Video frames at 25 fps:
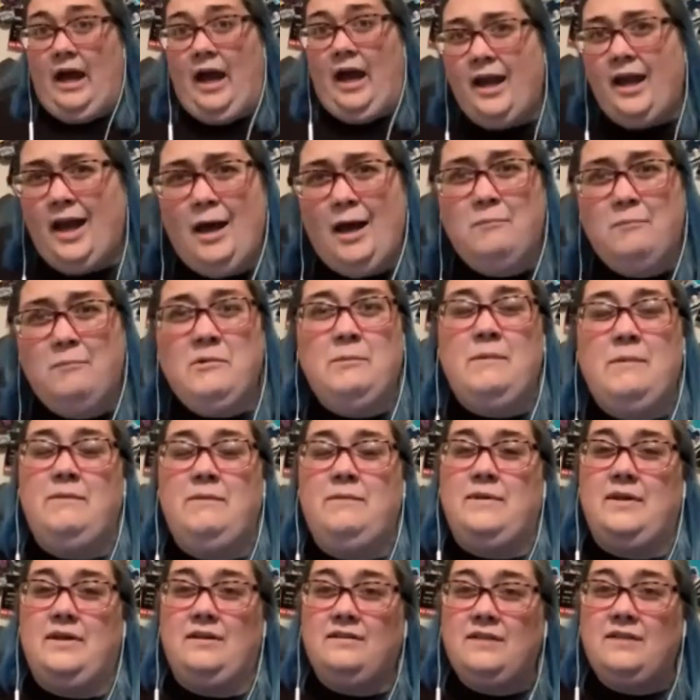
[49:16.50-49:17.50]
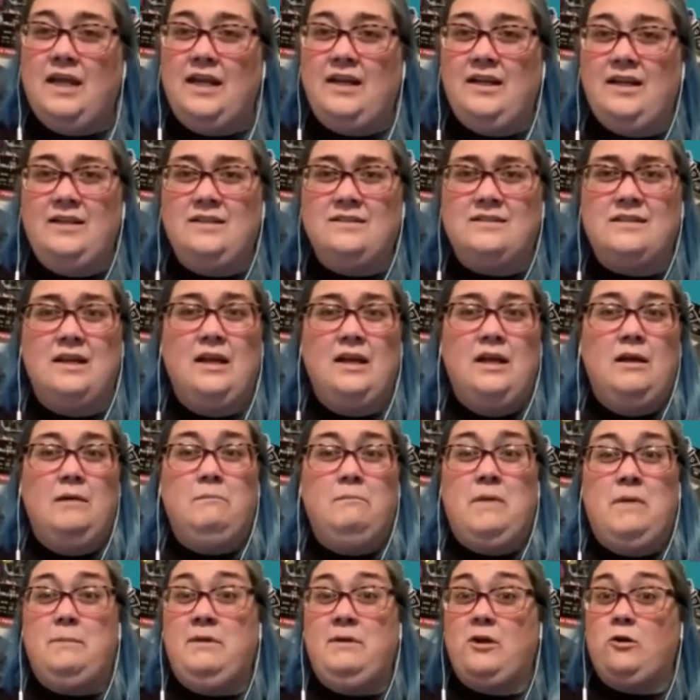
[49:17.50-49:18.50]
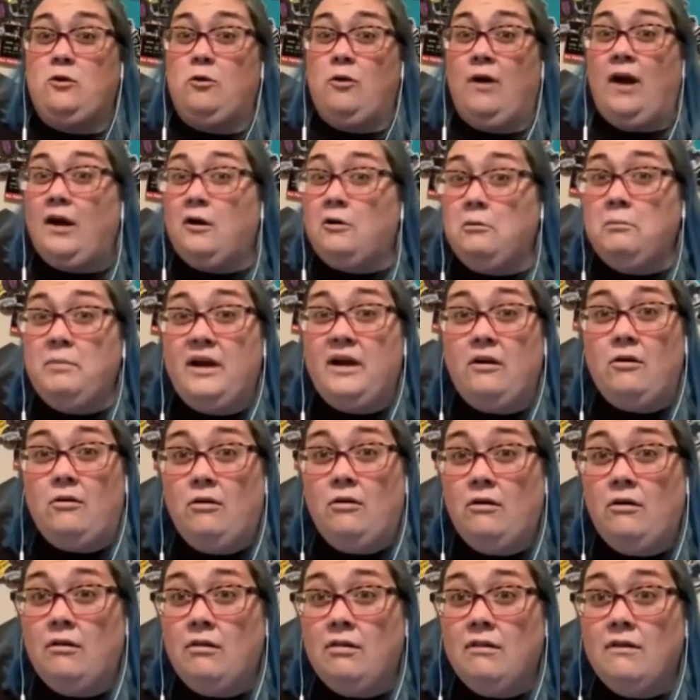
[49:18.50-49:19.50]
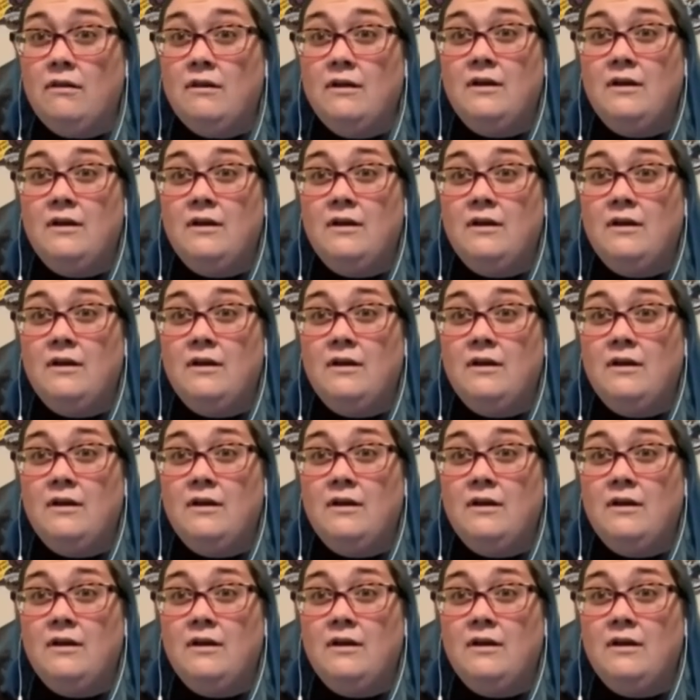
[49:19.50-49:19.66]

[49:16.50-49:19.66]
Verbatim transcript: IHOP, you maybe think Denny's, yes. maybe Cracker Barrel.